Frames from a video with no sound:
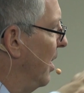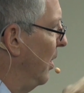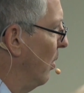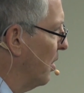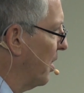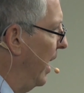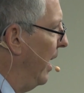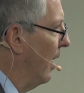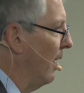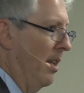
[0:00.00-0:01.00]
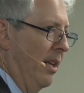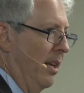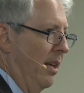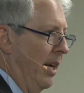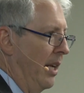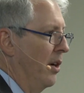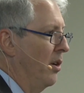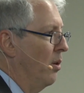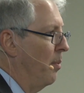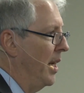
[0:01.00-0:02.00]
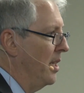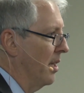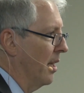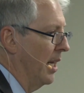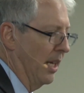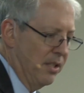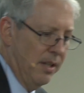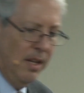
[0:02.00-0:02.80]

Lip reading: to your scale, and you can do amazing things.